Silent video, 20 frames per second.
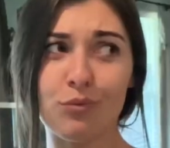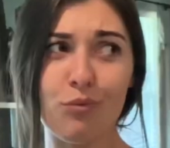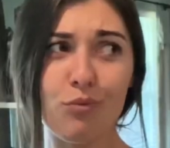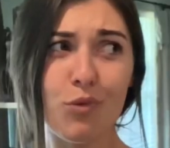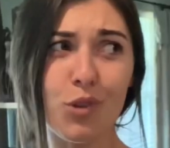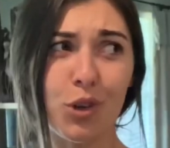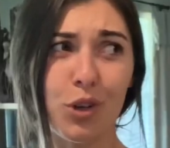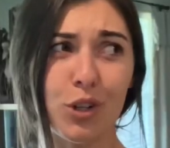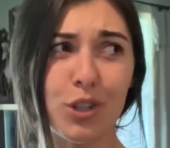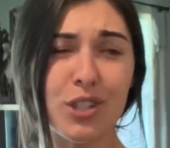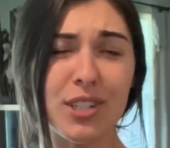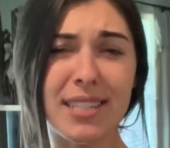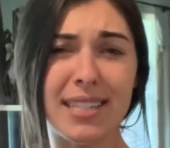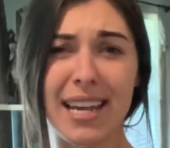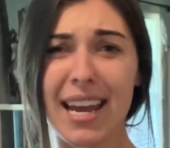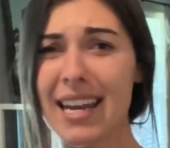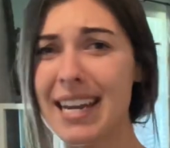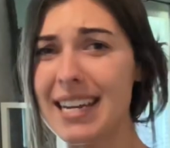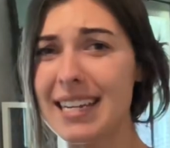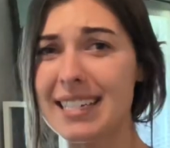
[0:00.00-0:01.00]
or just
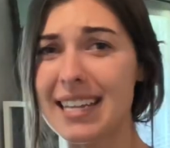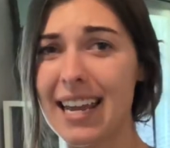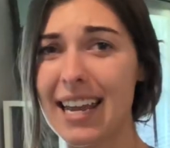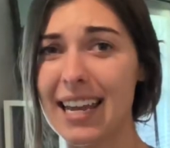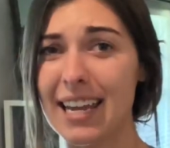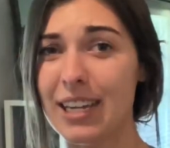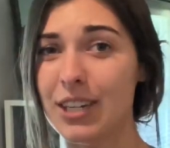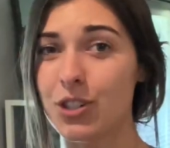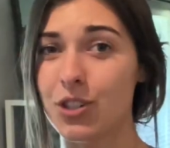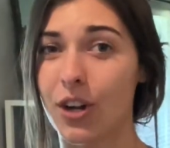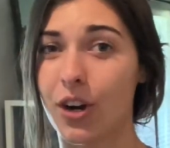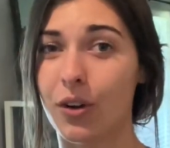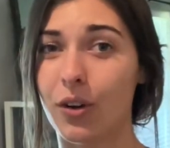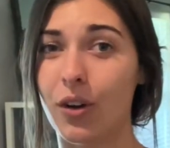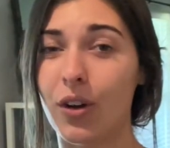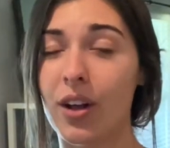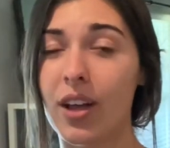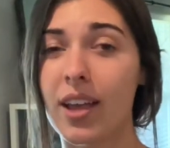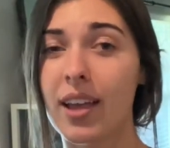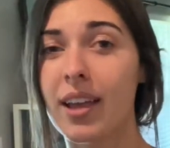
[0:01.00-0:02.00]
any day in
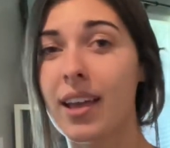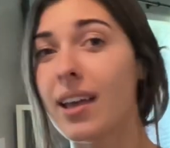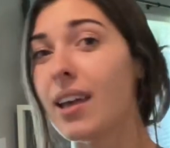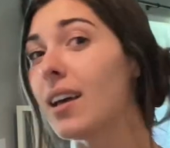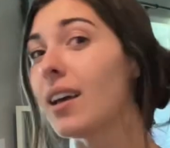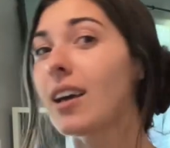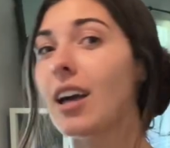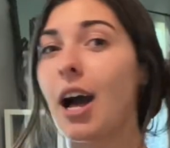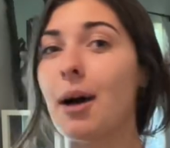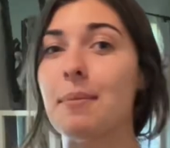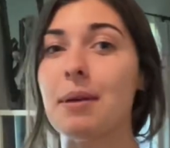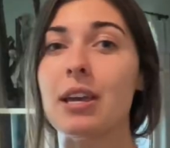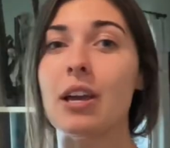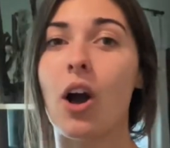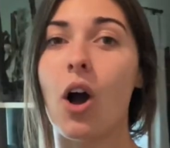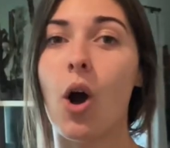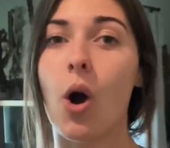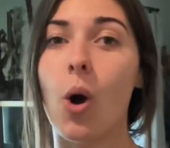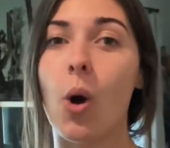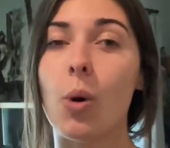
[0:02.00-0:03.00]
general, coming
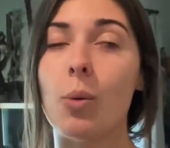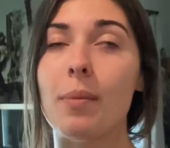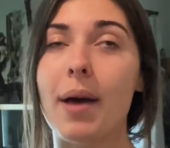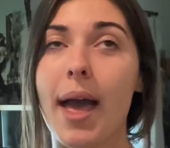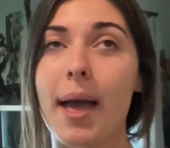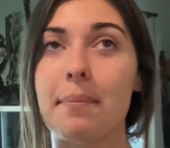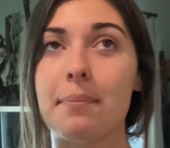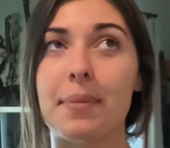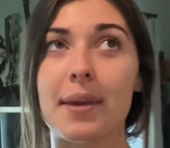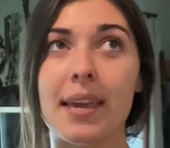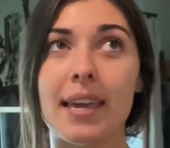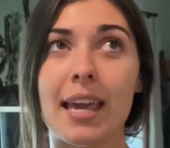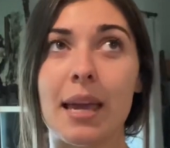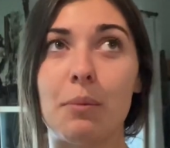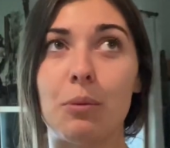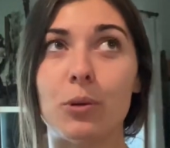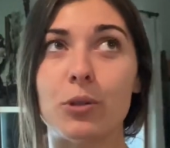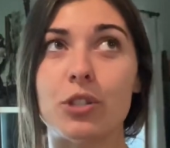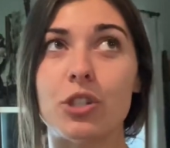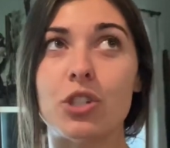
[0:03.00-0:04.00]
home and being
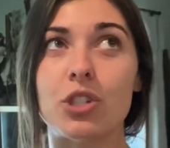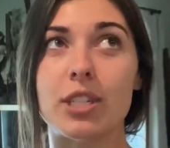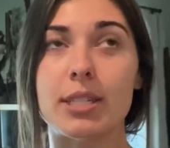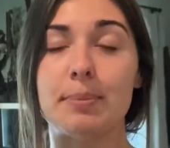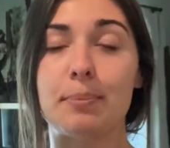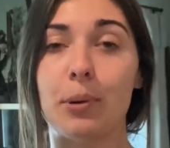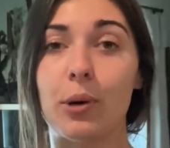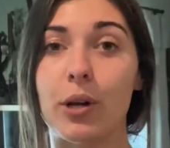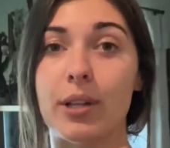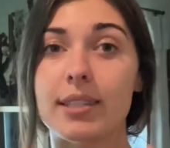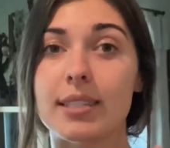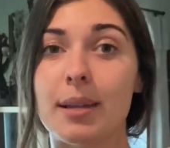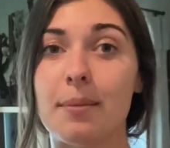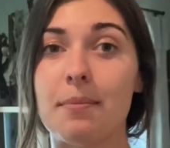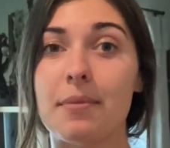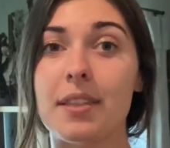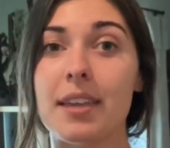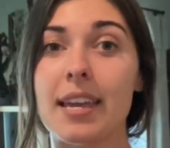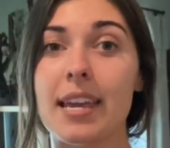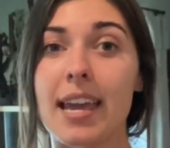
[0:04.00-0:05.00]
able to just put
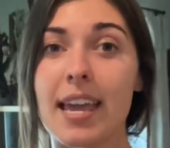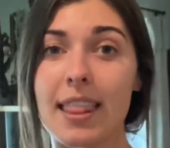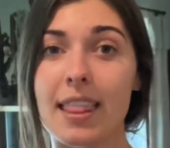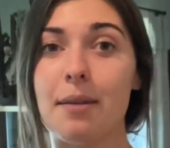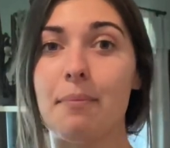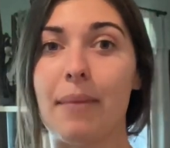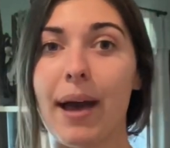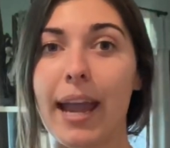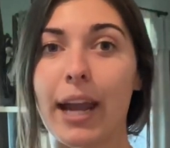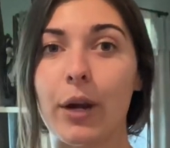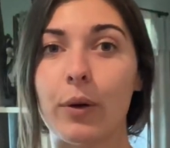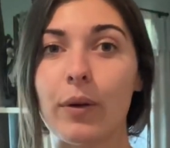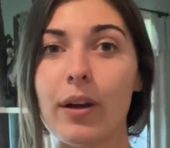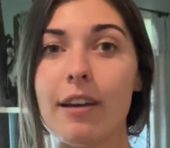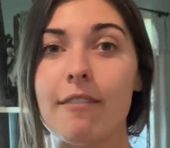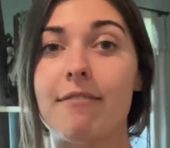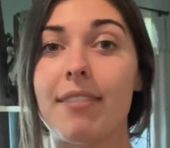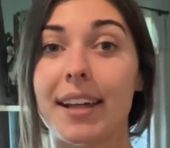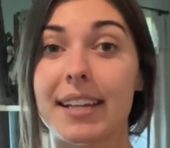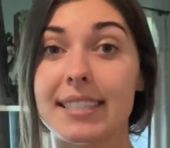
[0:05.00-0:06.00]
something in the
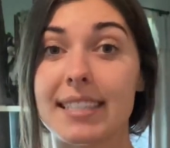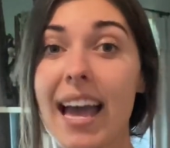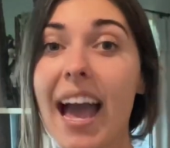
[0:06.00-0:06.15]
microwave that's